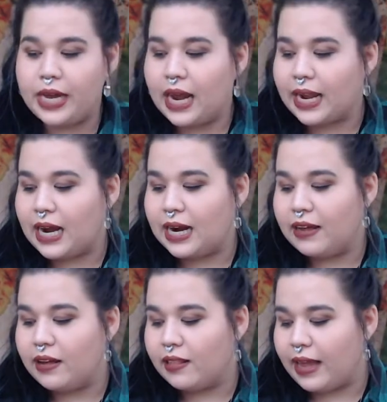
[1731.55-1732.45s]
I kind
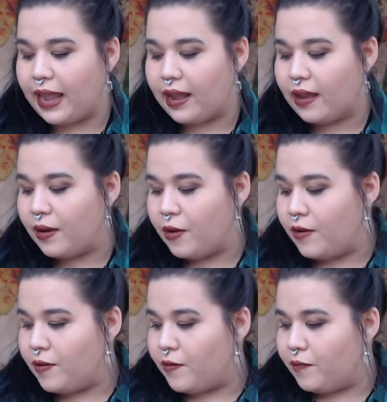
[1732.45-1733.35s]
of
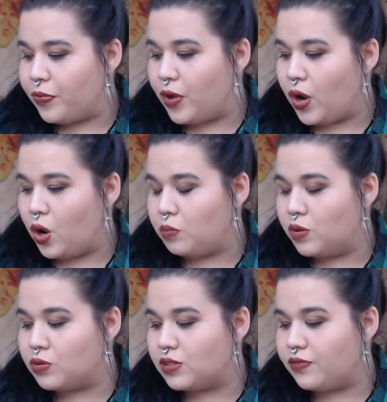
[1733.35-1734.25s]

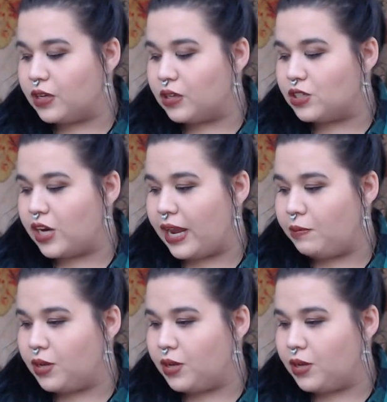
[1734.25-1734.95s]
almost feel ashamed.